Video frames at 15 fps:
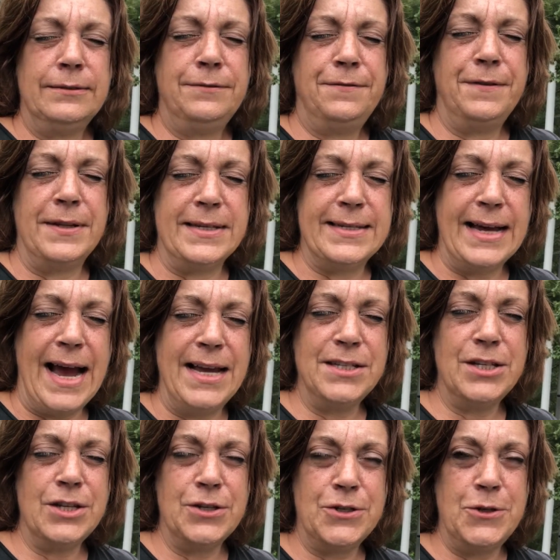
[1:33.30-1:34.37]
For the size
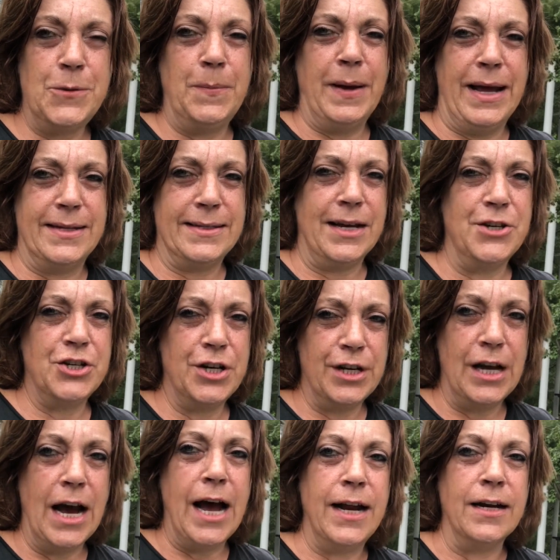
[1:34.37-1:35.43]
of those two beds, I should have
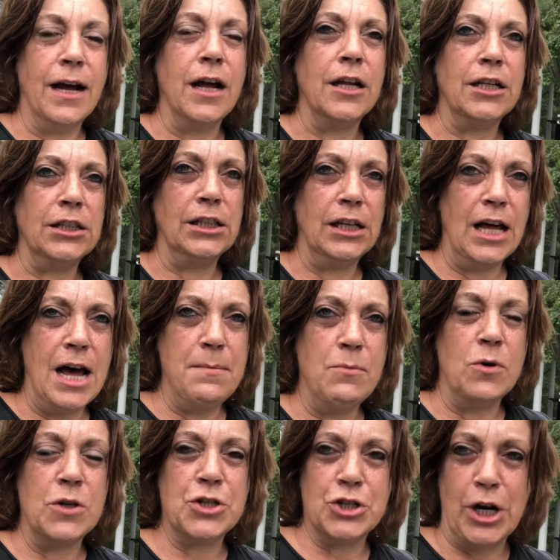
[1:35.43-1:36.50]
gotten a lot
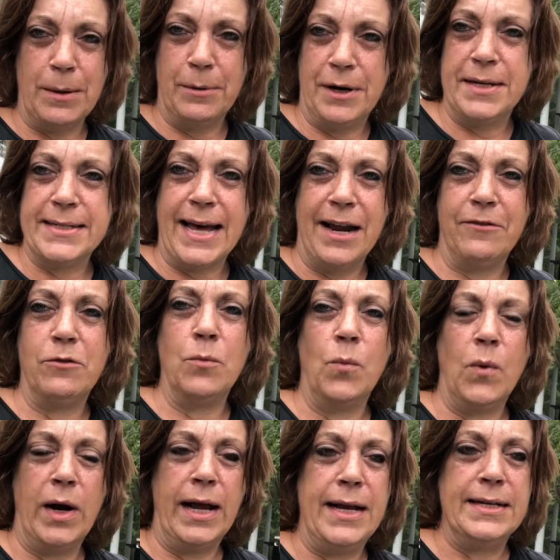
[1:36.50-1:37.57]
more strawberries out of them
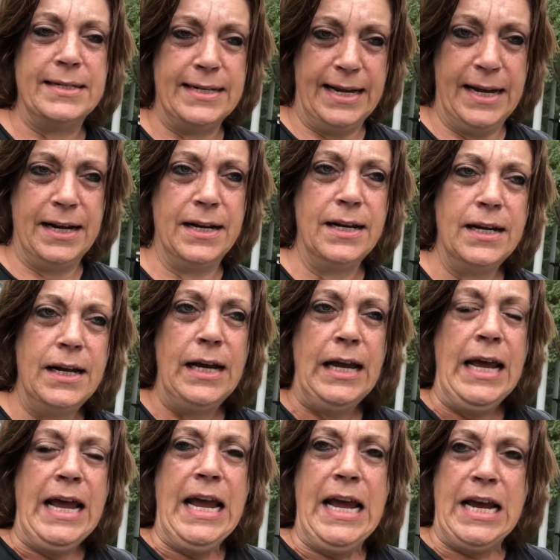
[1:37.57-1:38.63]
when I did.
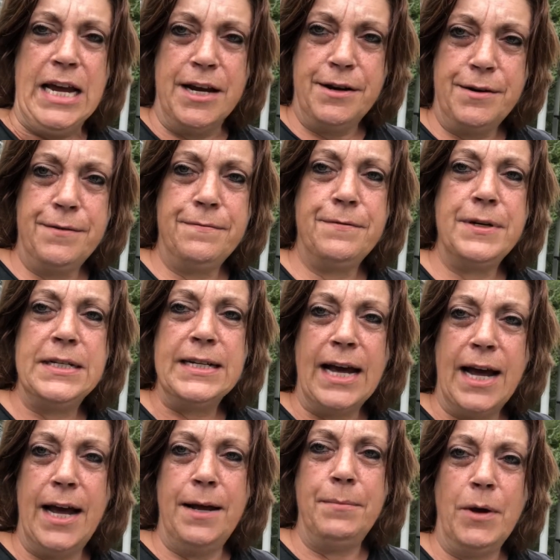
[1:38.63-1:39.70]
Every
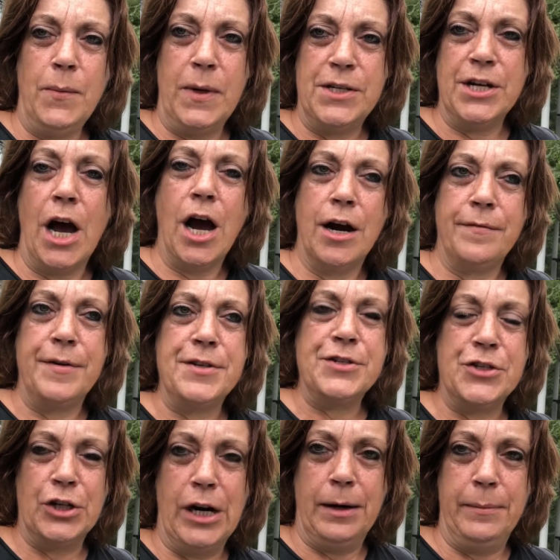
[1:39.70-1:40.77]
time I went to harvest
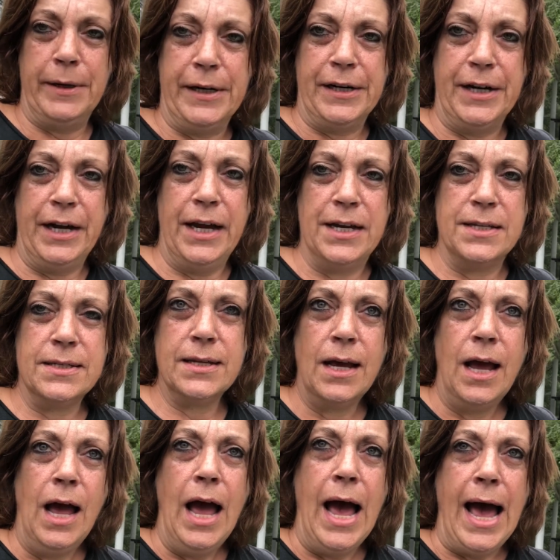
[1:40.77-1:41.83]
strawberries,
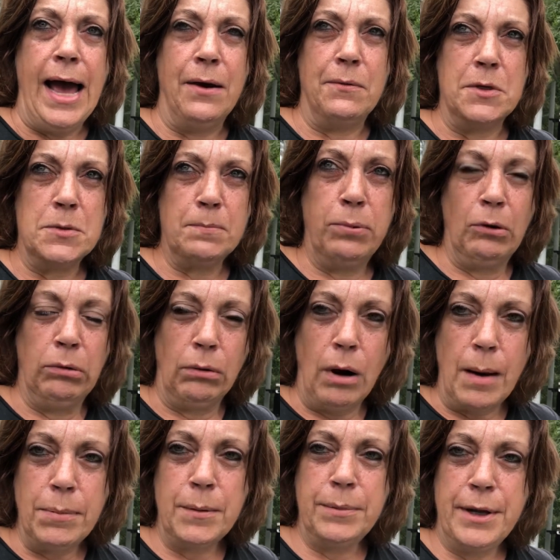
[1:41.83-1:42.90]
I was
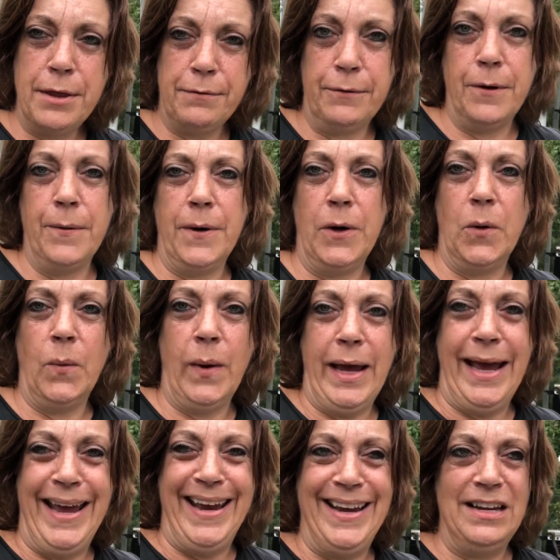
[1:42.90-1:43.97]
probably throwing
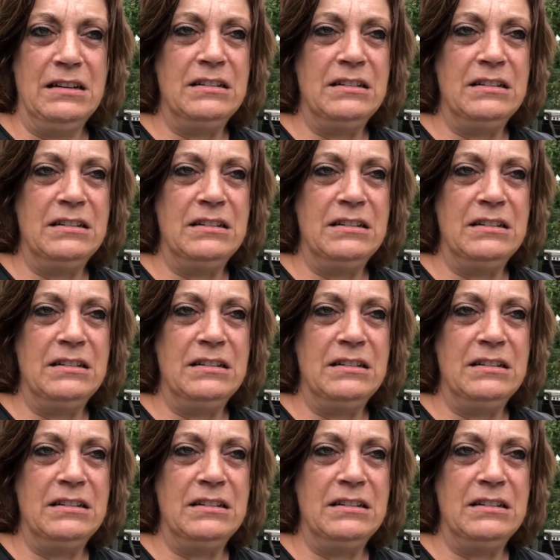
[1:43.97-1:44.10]
away